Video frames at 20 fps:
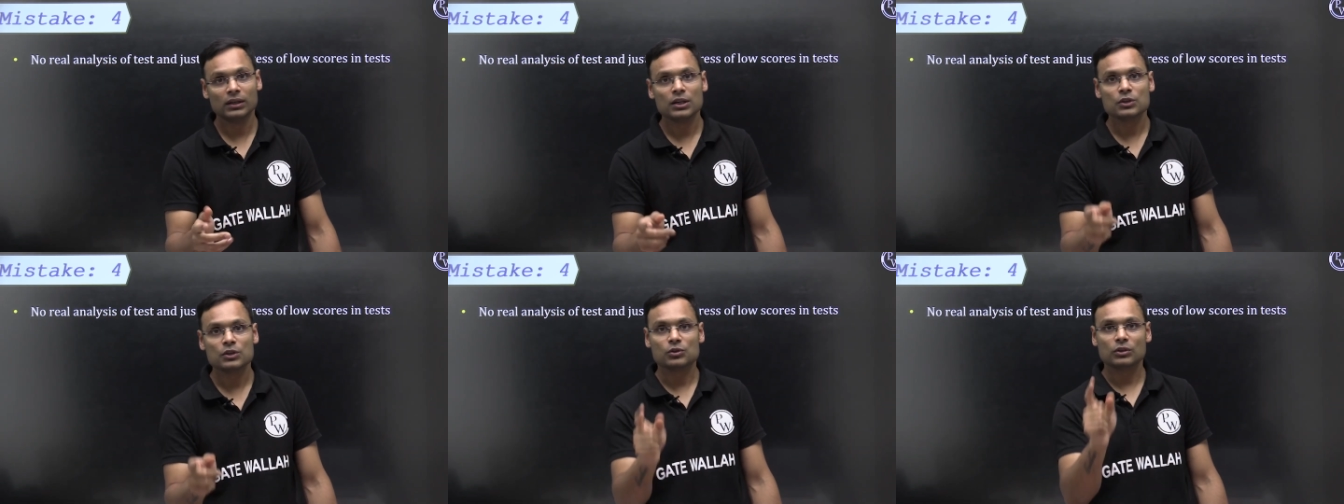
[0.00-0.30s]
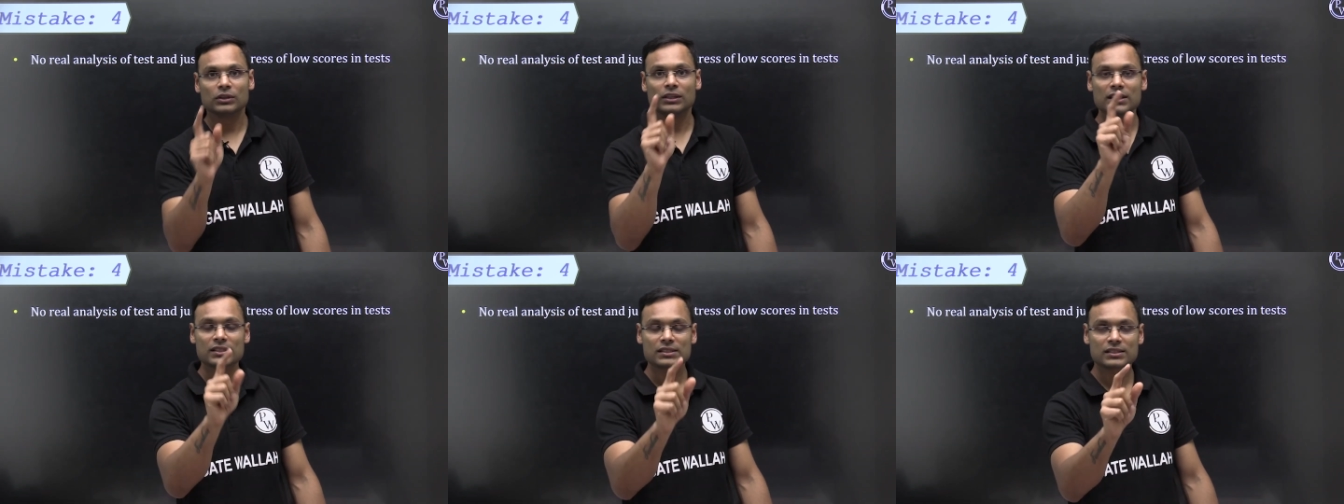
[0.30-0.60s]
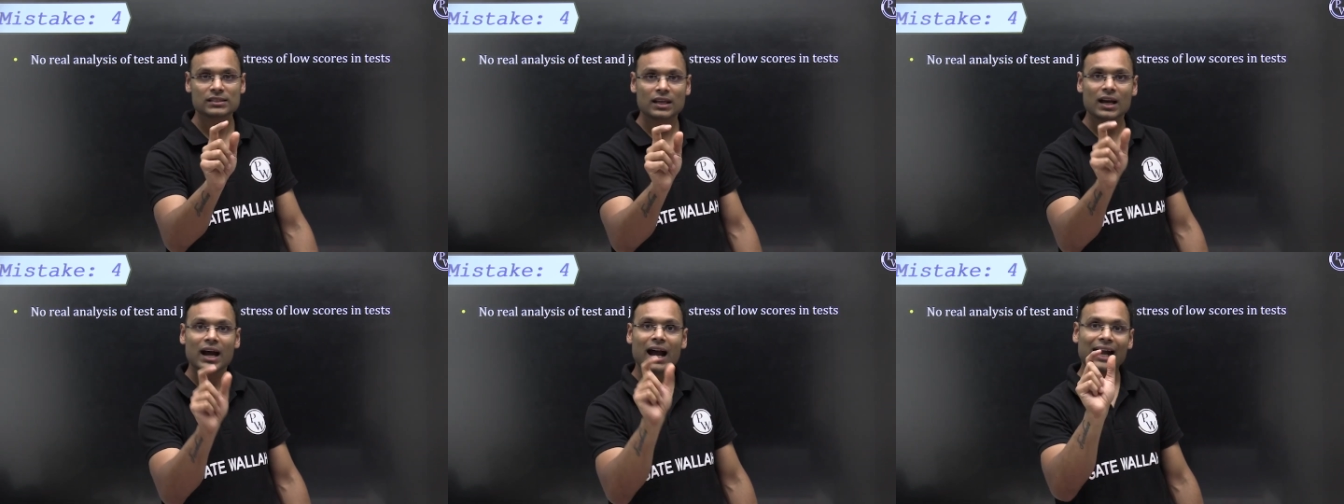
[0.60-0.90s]
So
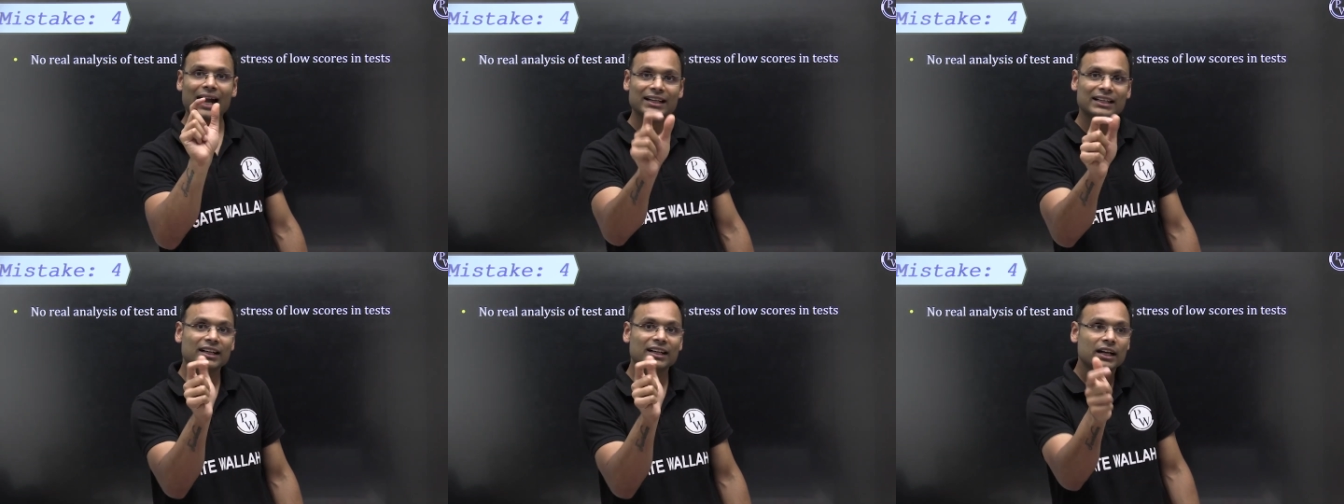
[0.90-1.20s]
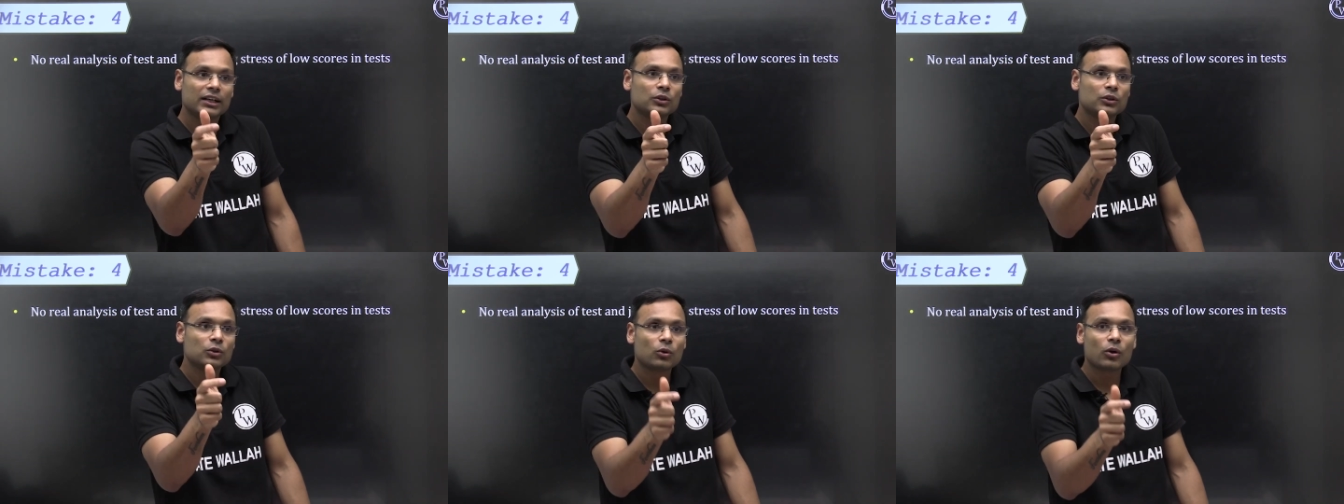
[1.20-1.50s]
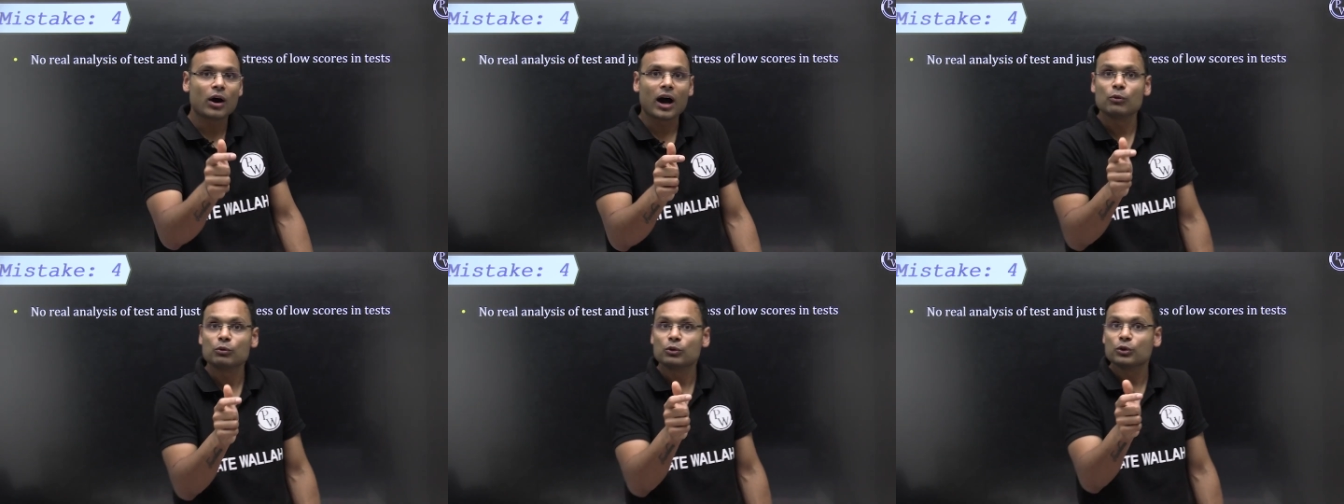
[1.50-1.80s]
this, I didn't
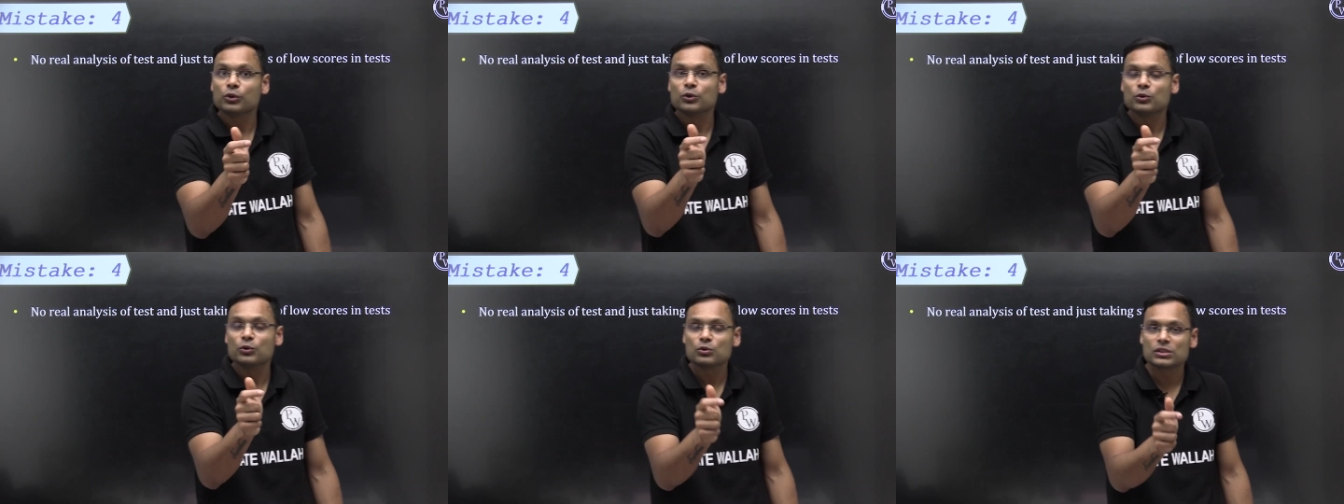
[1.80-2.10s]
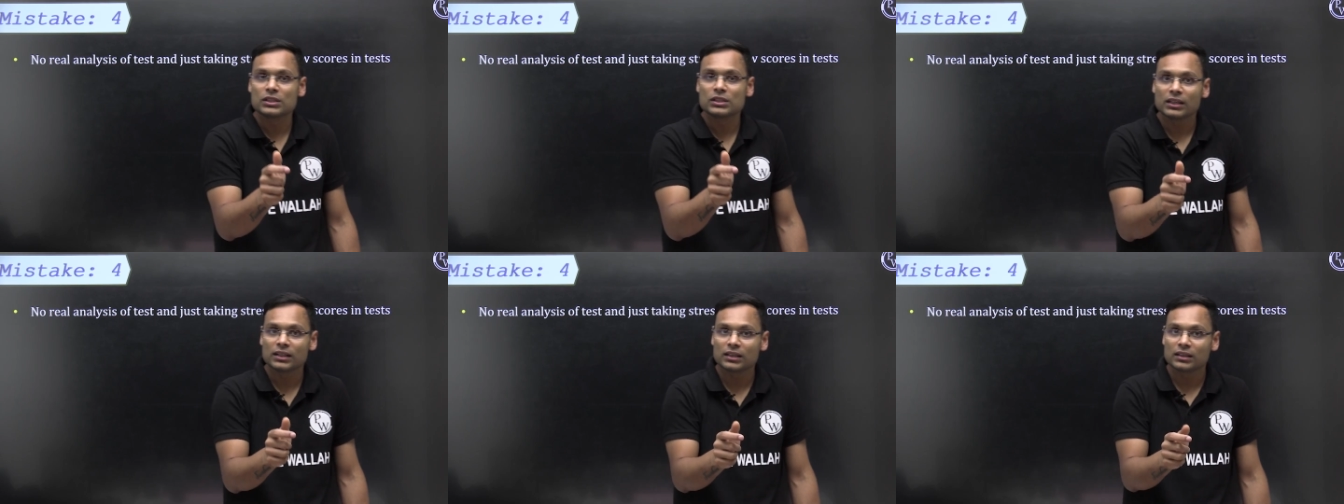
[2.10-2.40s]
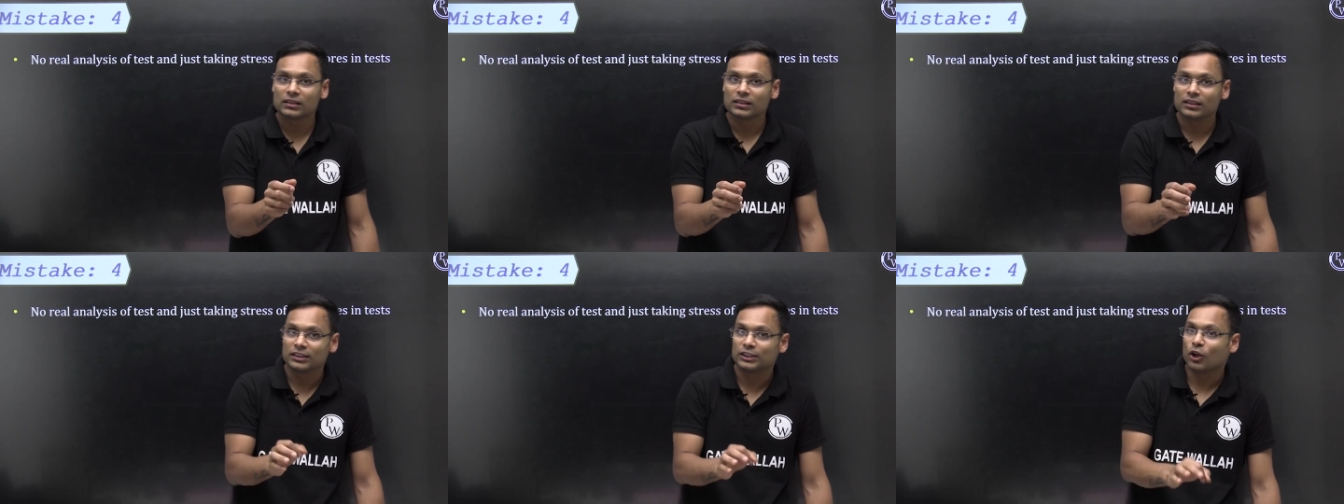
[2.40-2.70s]
know how to use
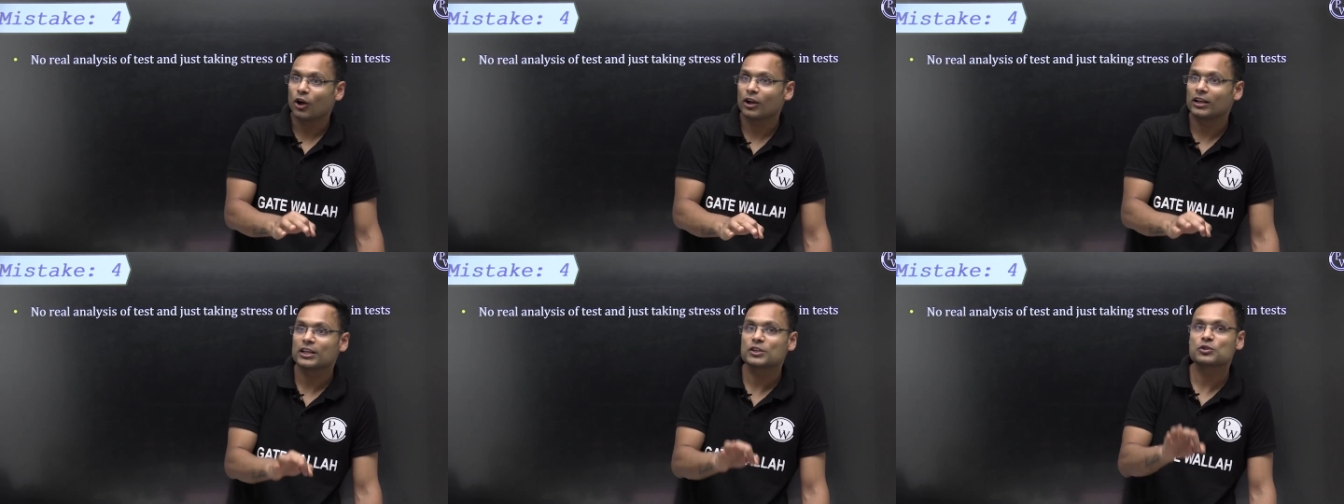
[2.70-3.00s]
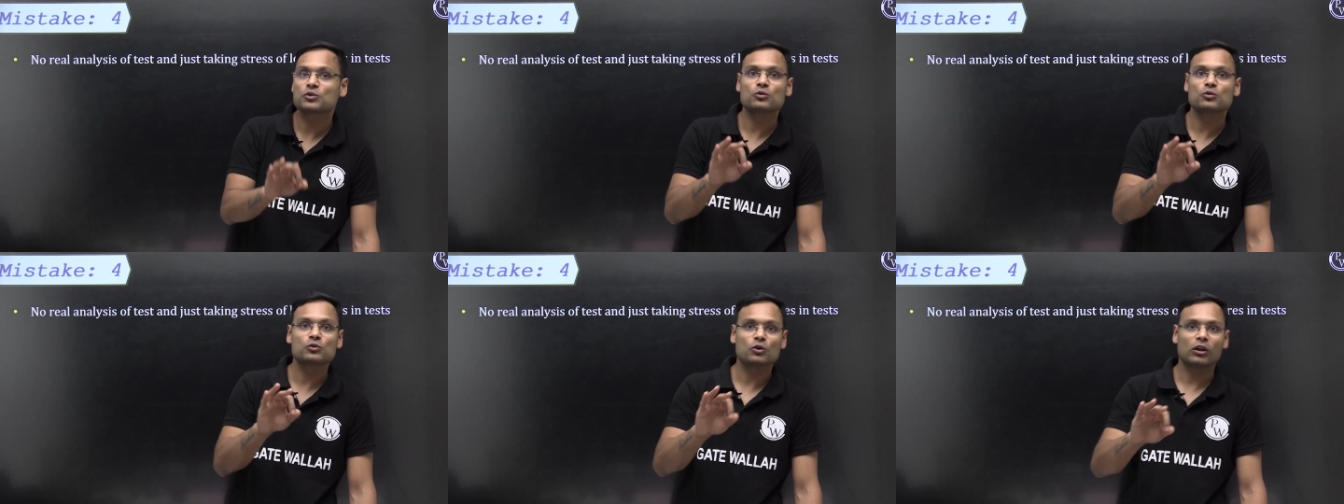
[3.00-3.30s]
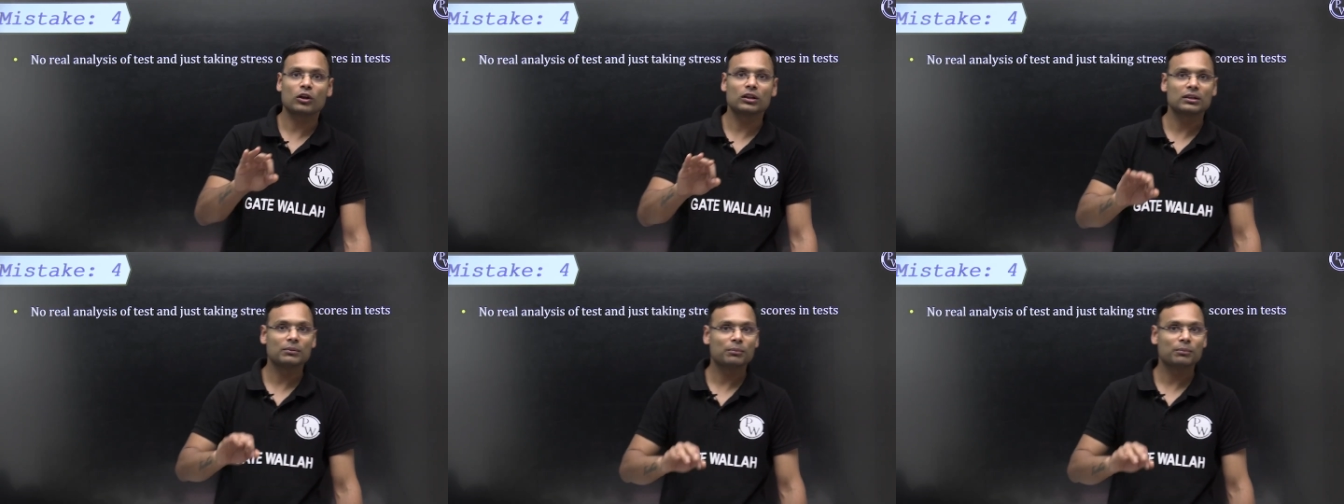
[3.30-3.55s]
the knowledge to solve